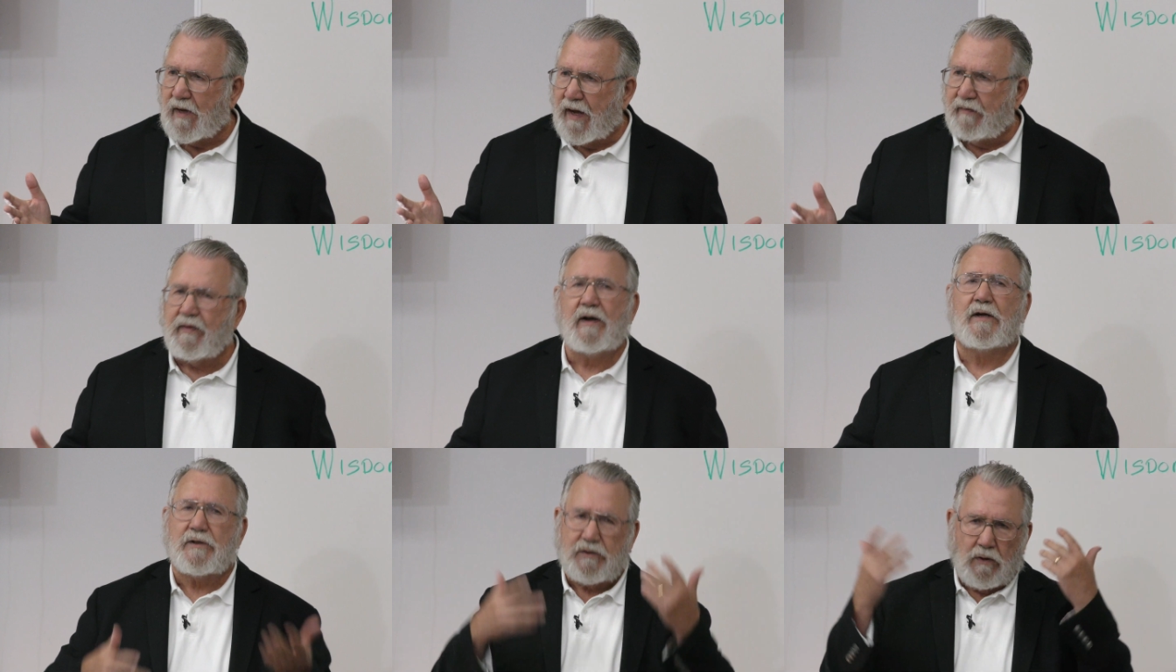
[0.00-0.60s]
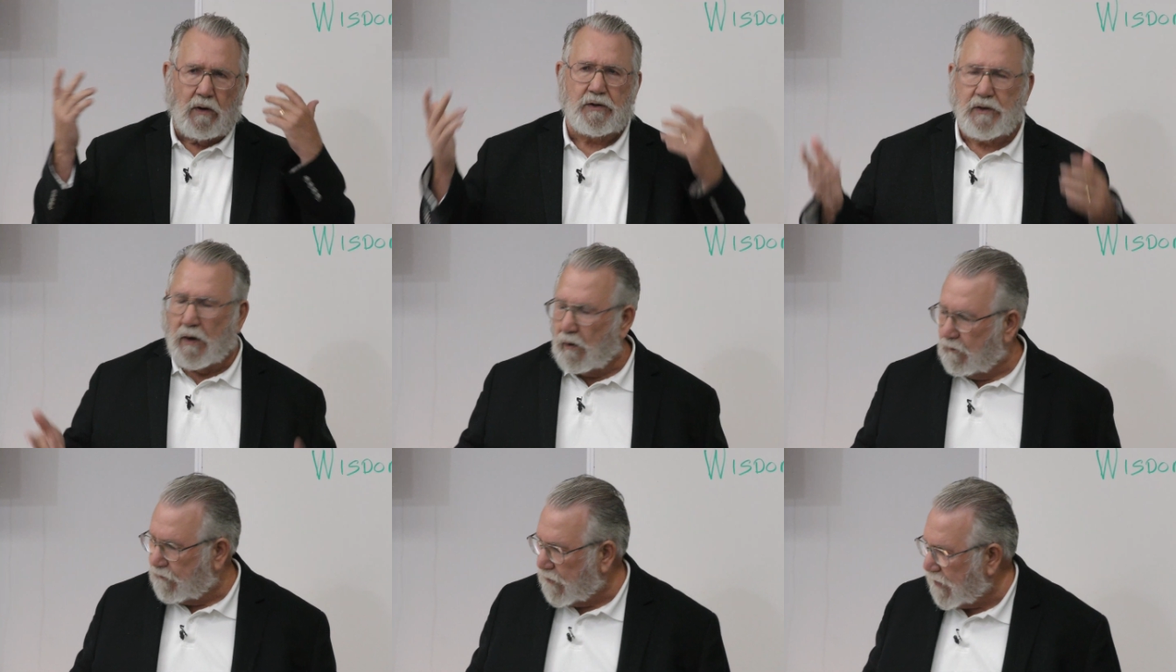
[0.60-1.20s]
and then it starts
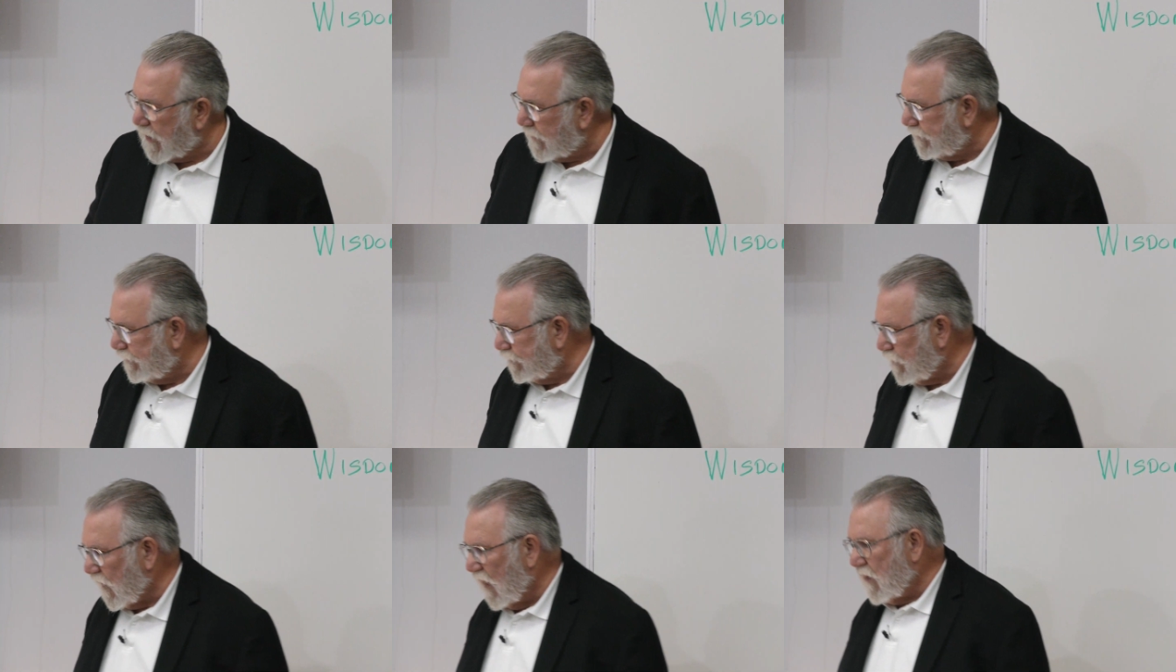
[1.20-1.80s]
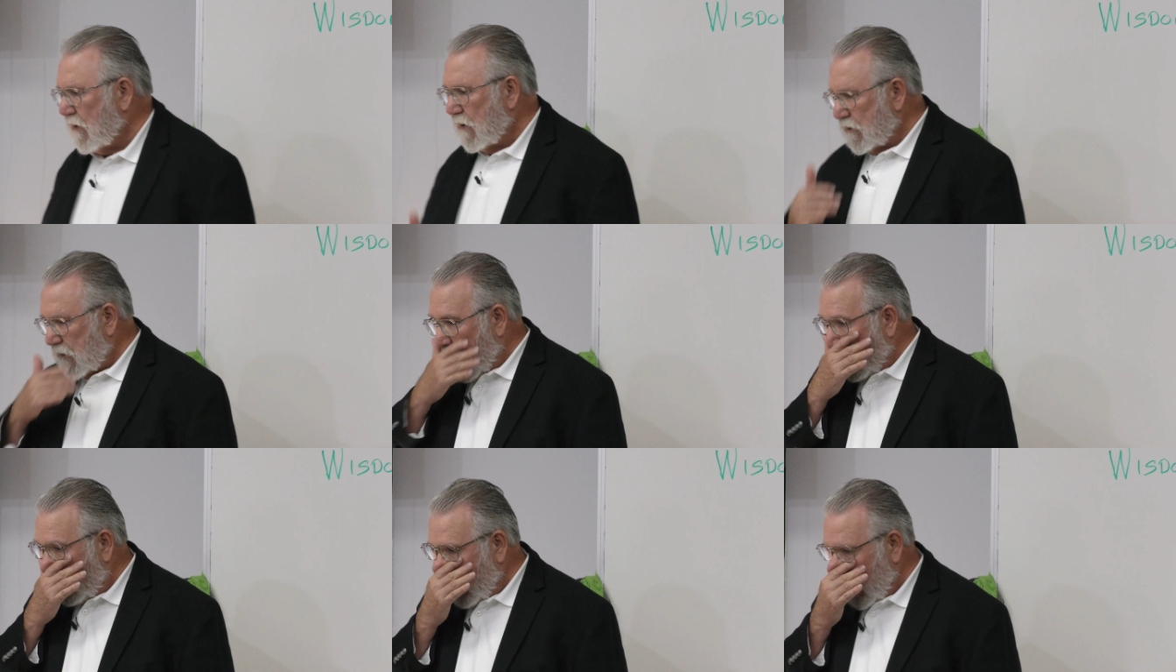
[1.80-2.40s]
all over again.
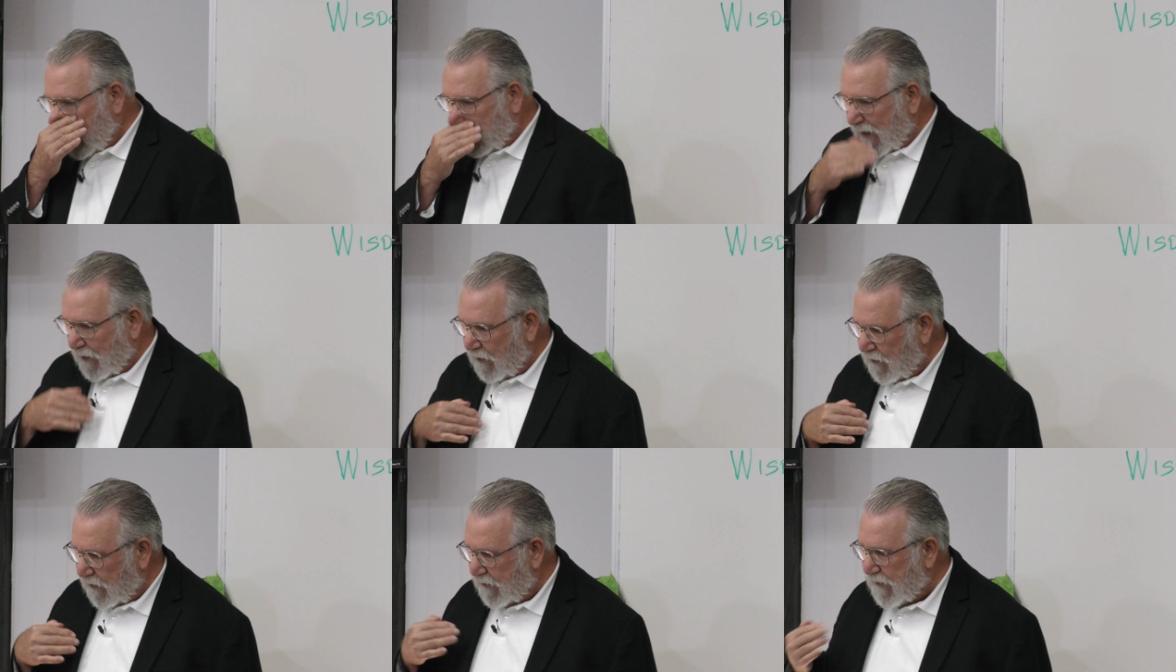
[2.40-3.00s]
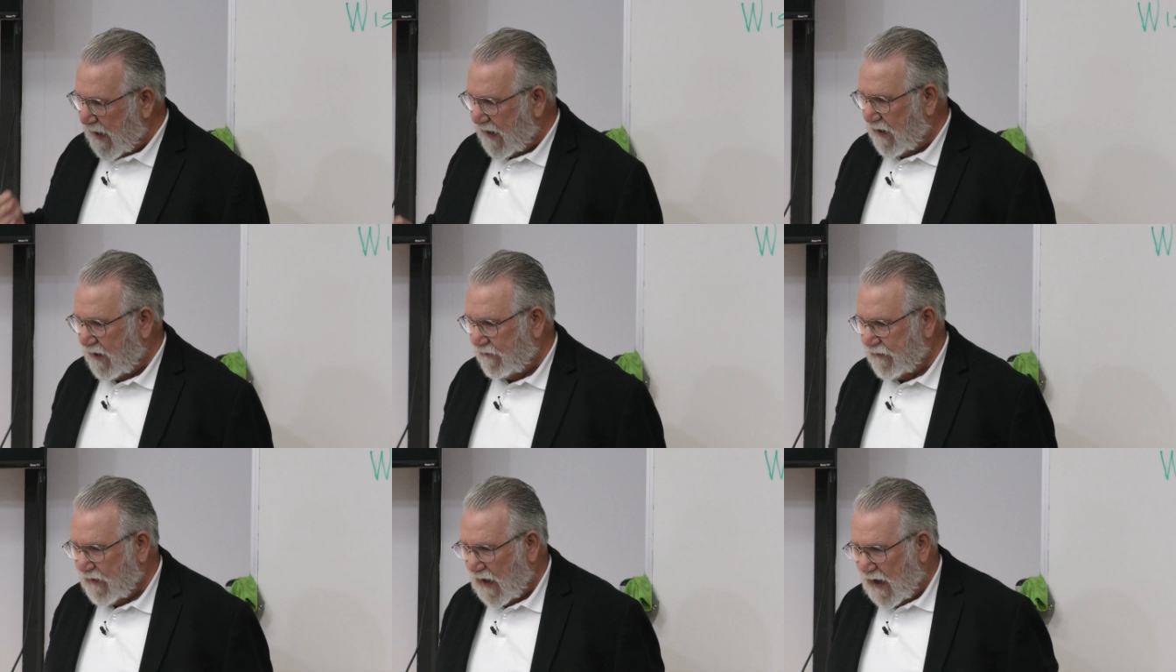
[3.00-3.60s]
So it's very
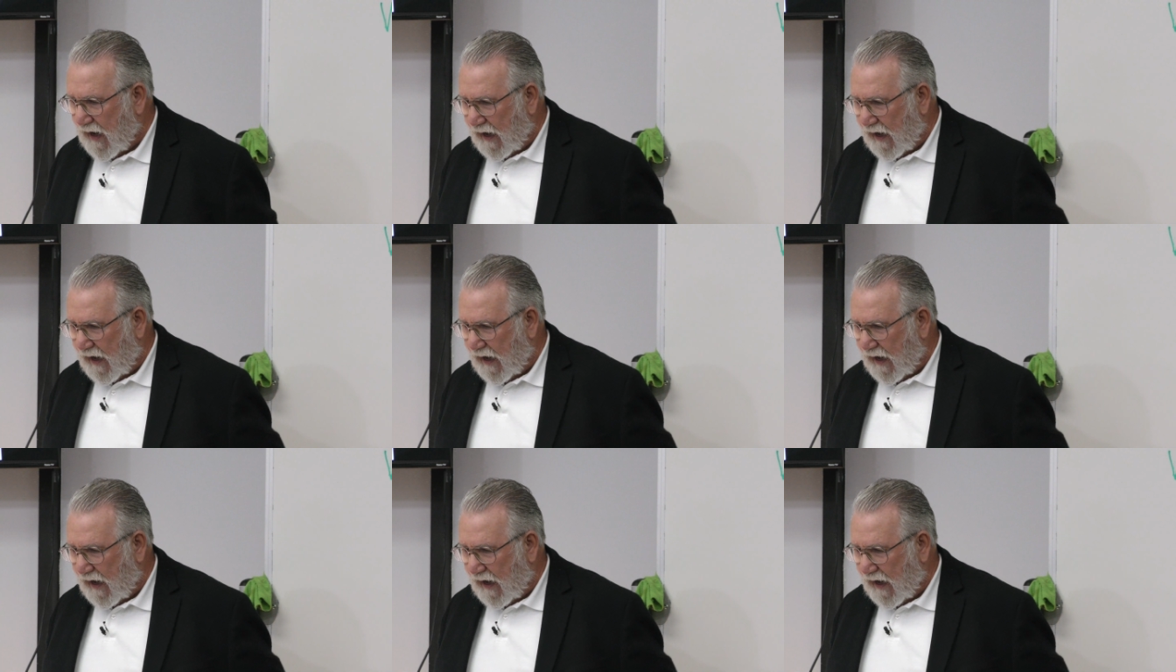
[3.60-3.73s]
repetitive.